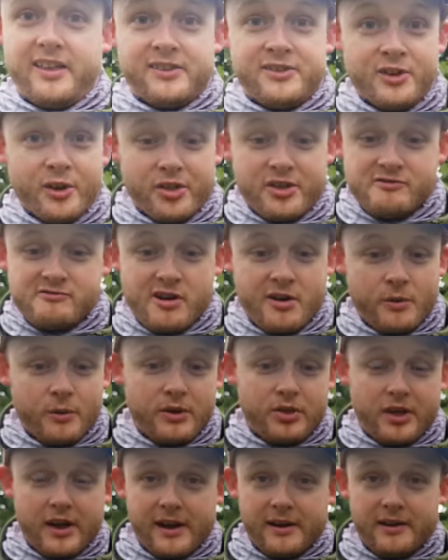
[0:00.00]
There's nothing wrong
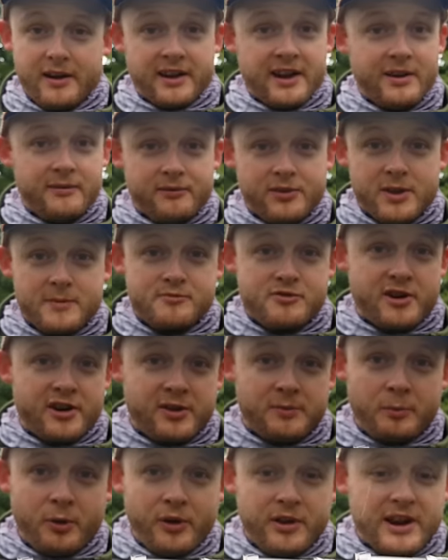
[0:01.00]
with that. Again, for the
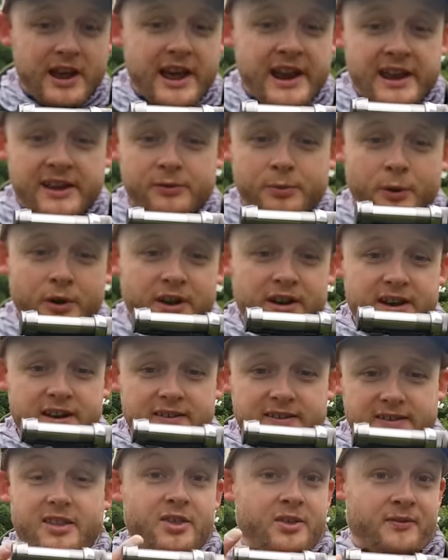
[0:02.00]
price point, it is what it
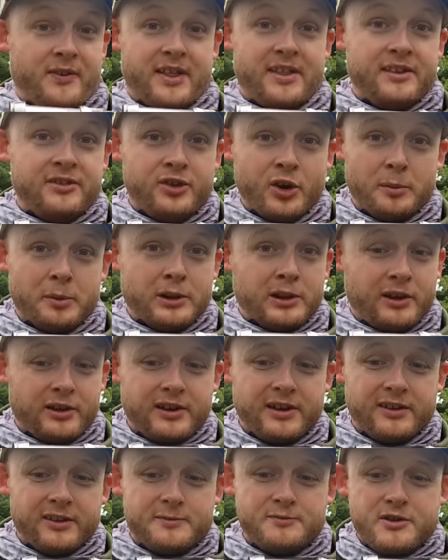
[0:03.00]
is. The fact that it's double
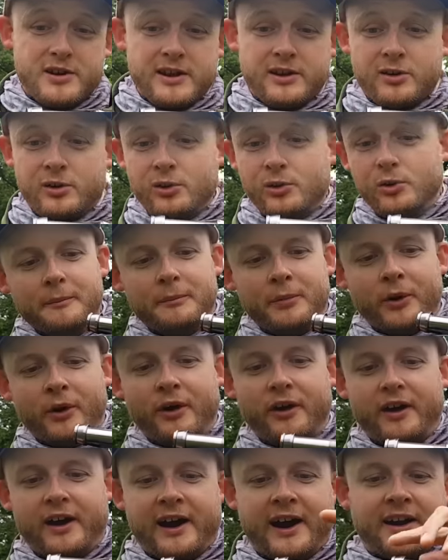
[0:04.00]
locking is pretty cool,
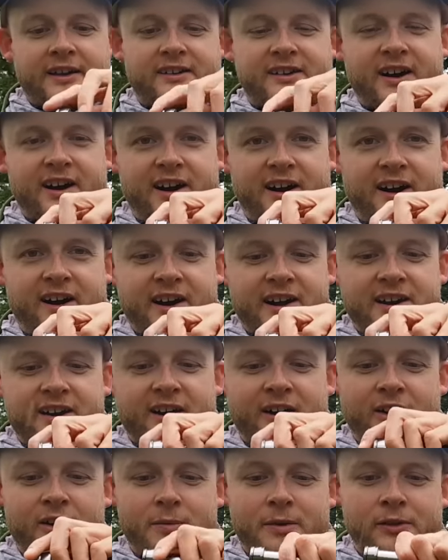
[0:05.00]
but I had kind of
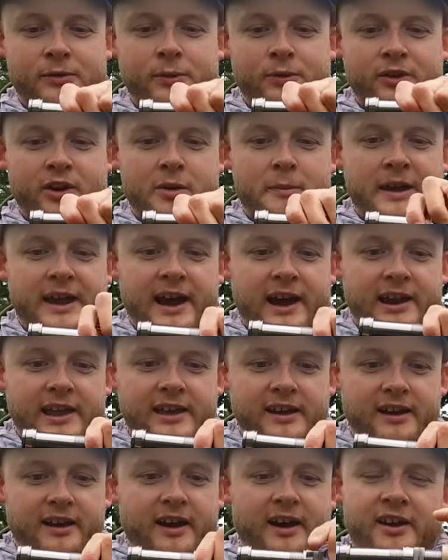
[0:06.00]
hoped this was gonna be Ali.
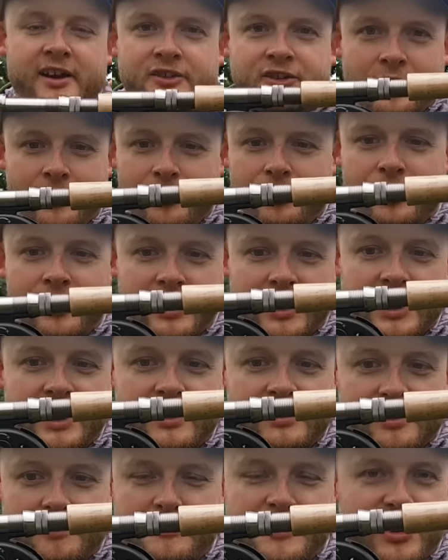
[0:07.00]
and I don't think it
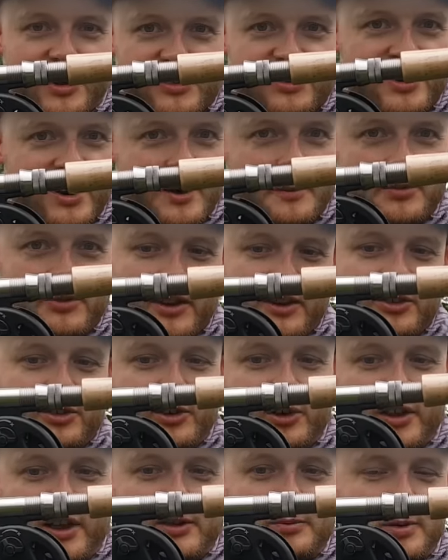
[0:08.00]
is. I'm 99%
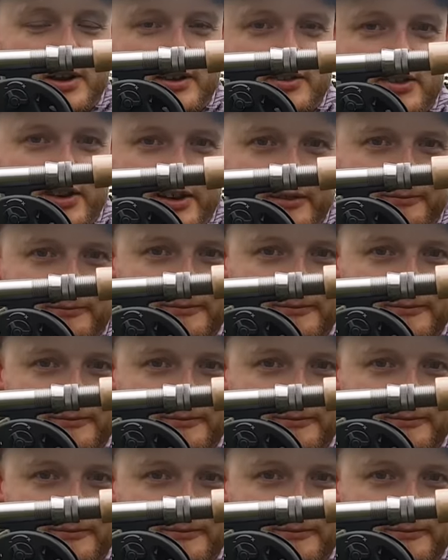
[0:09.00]
sure that's plastic.